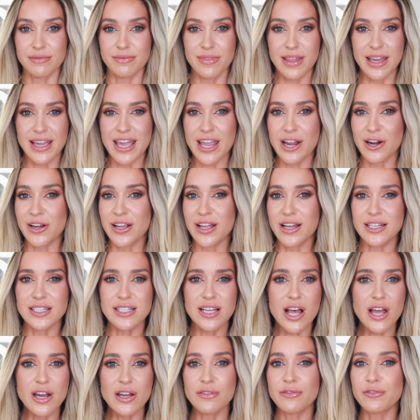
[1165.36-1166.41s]
They carry a
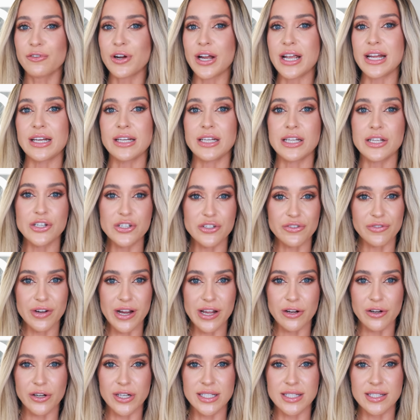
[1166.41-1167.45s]
ton of great niche
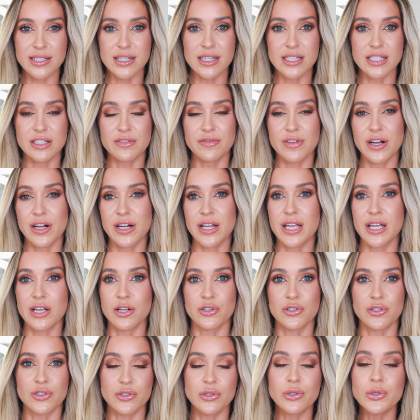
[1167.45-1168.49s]
fragrances, very
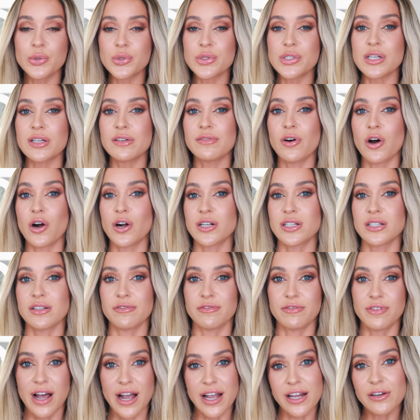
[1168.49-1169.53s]
exclusive,
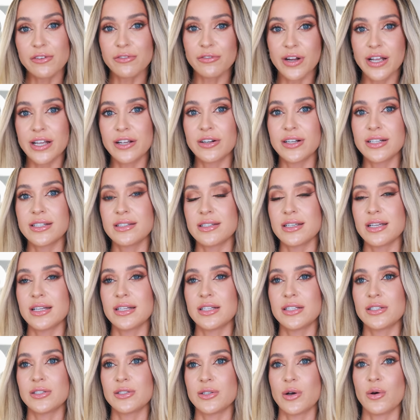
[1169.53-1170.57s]
hard-to-find
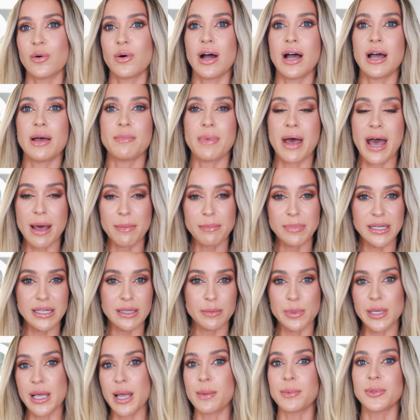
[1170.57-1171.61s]
fragrances, so I'm happy to
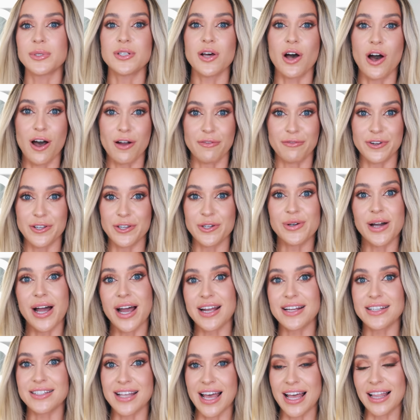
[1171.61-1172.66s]
be able to offer you
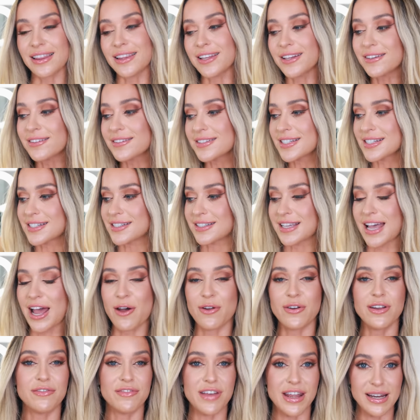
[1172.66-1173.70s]
guys that little
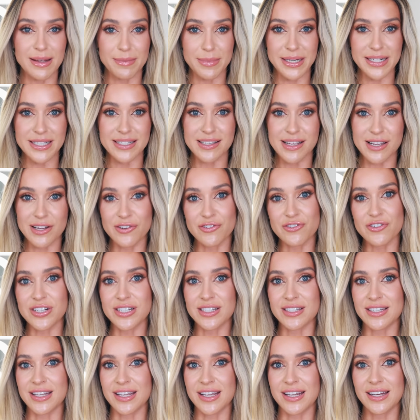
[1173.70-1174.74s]
discount if anybody's
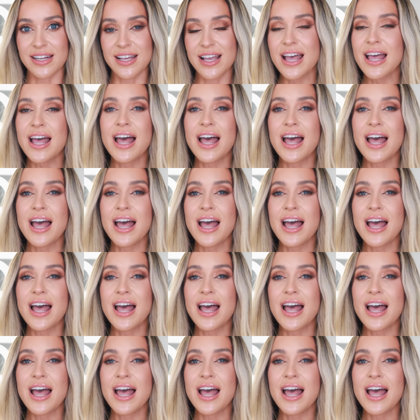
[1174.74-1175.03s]
interested.